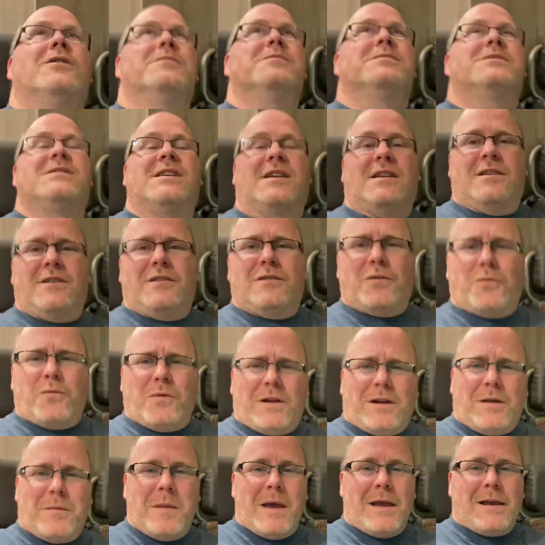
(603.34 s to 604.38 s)
I'm sitting in the
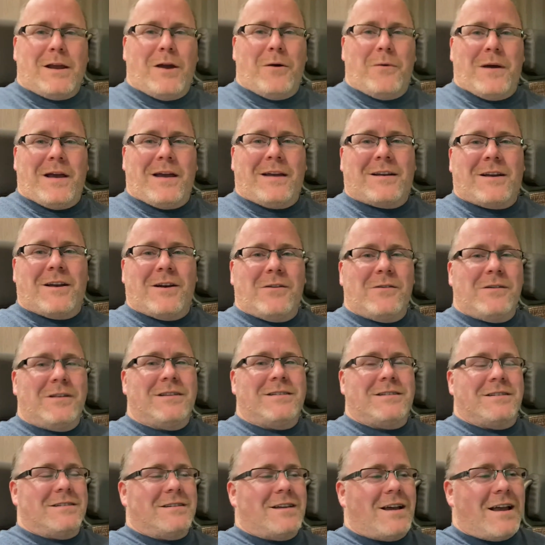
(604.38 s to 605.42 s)
Winnebago Echo.
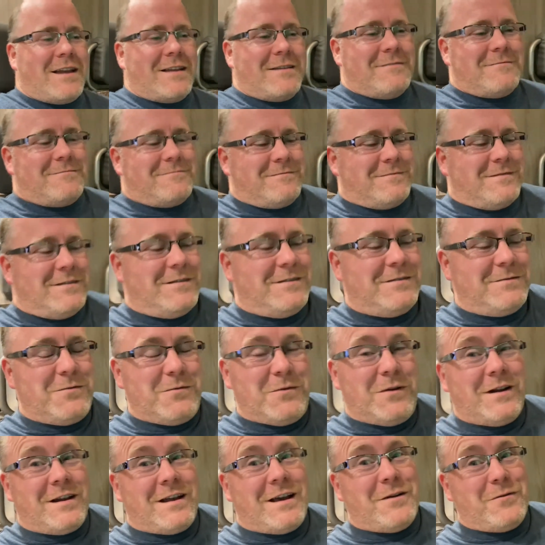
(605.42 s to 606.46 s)
This is like
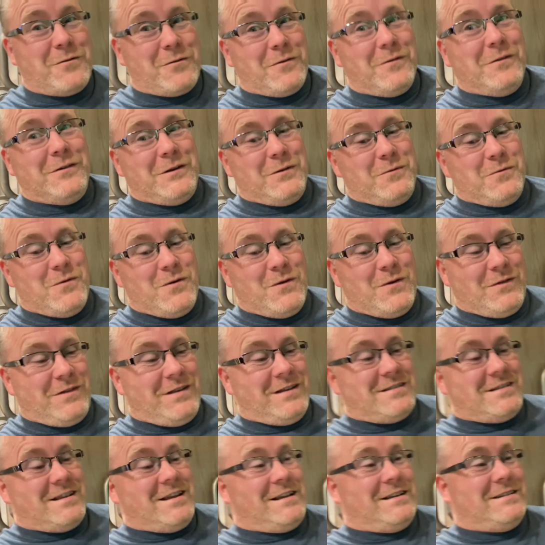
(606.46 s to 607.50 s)
one I really want.
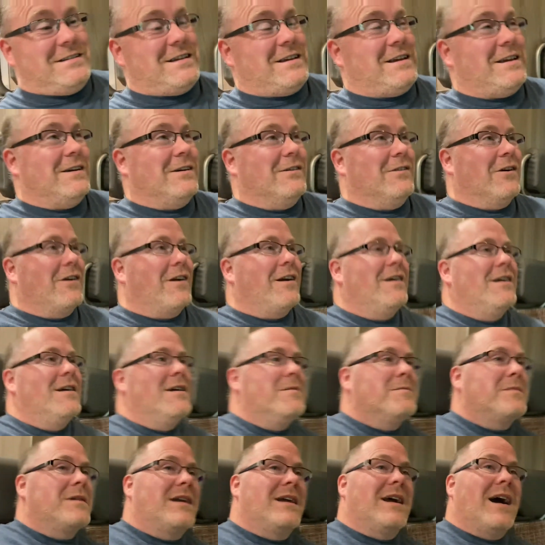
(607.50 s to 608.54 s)
This thing is killer.
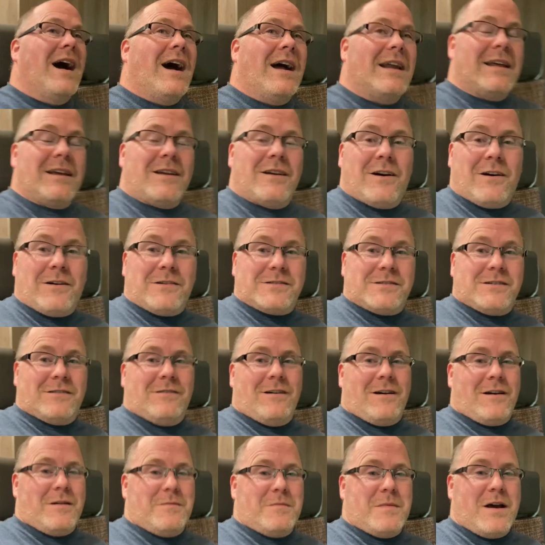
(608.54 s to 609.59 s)
God, it costs a
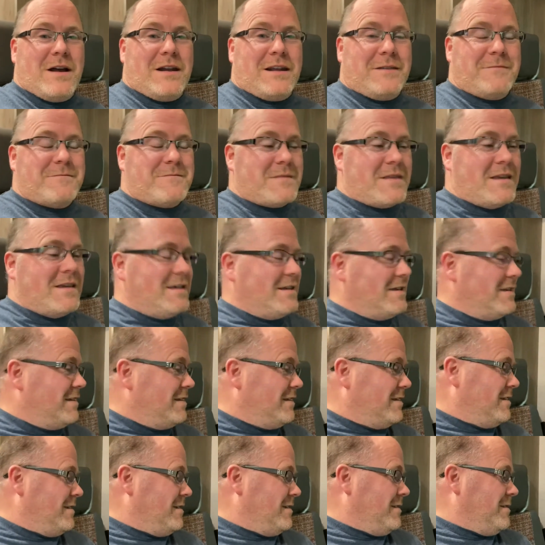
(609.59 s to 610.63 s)
lot of money.
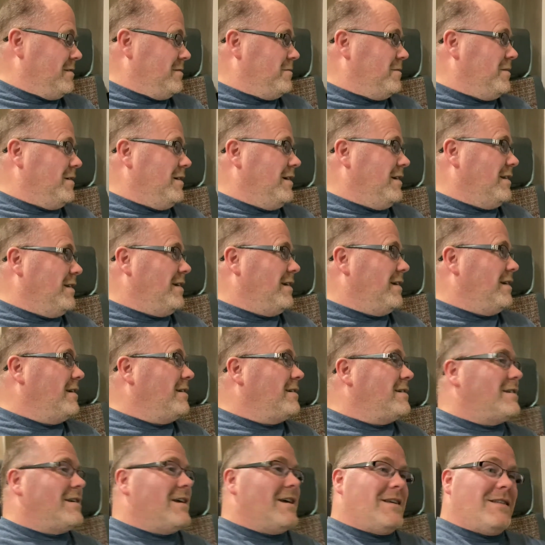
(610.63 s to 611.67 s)
But he
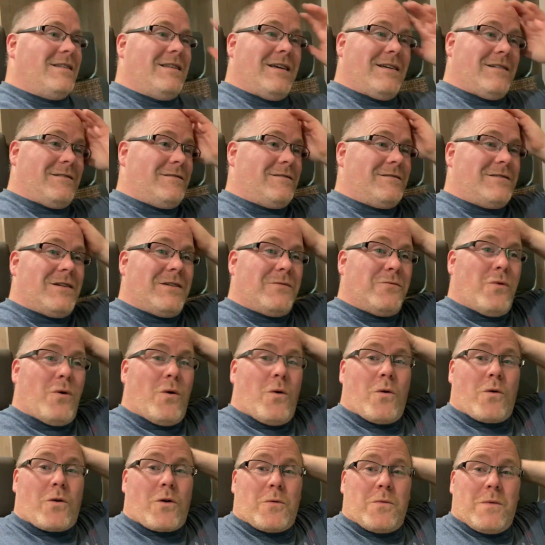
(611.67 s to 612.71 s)
said that to
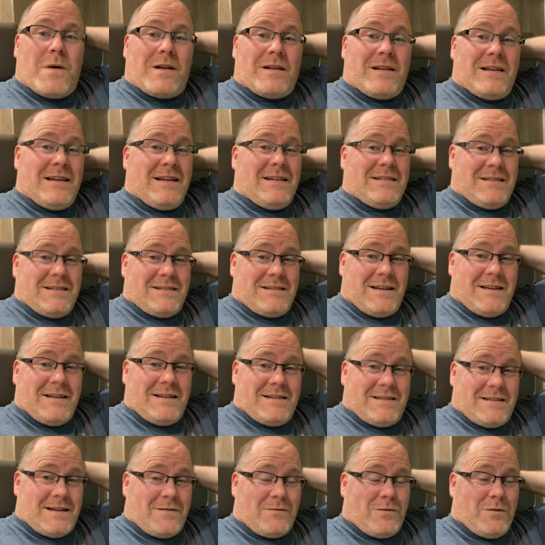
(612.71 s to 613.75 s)
order one of these, it
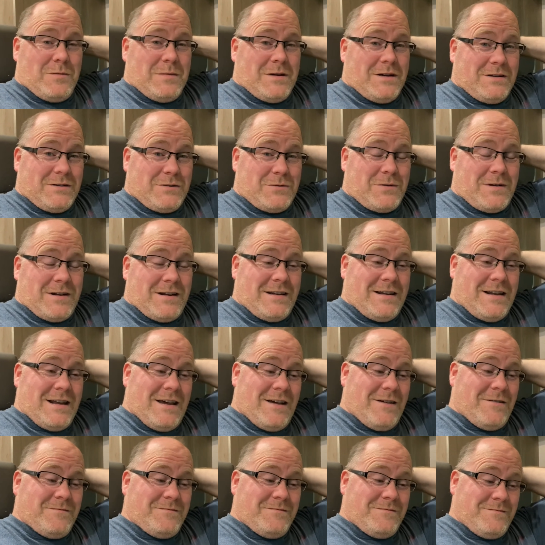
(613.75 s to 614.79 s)
takes several months right
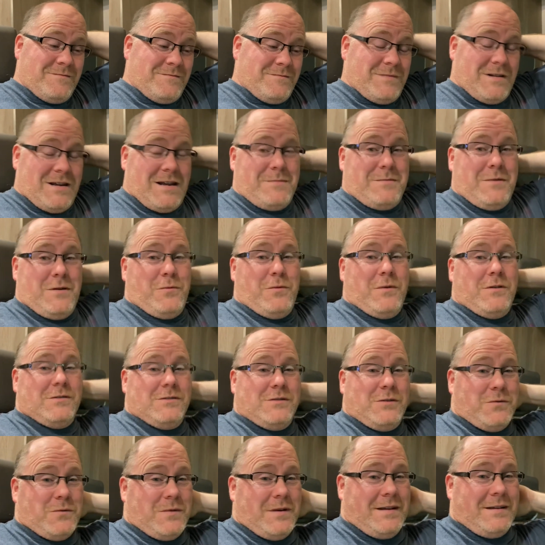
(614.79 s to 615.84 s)
now. But I'd be willing
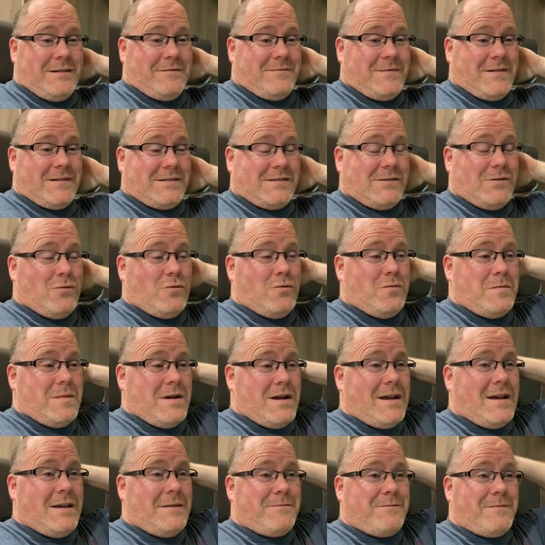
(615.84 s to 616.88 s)
to wait if I sold
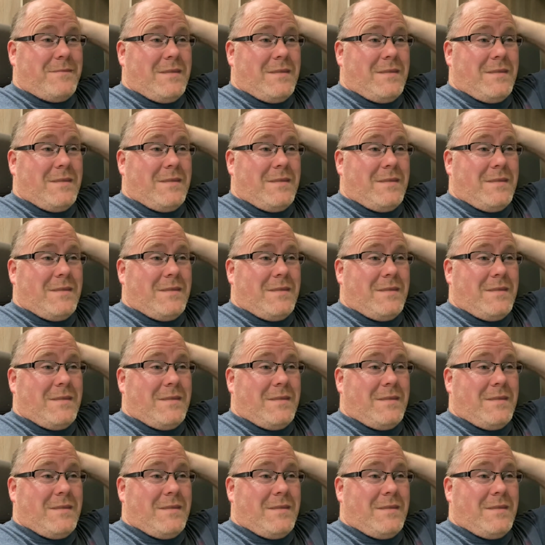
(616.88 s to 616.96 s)
my